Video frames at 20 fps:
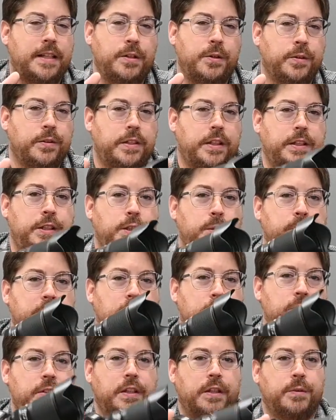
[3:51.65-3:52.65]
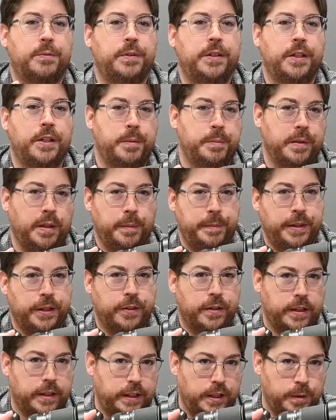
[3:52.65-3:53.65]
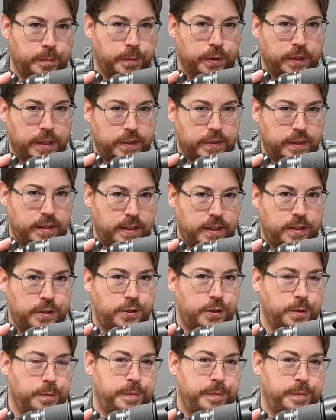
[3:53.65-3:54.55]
I don't think you'll be using 300 millimeter on a gimbal as it is.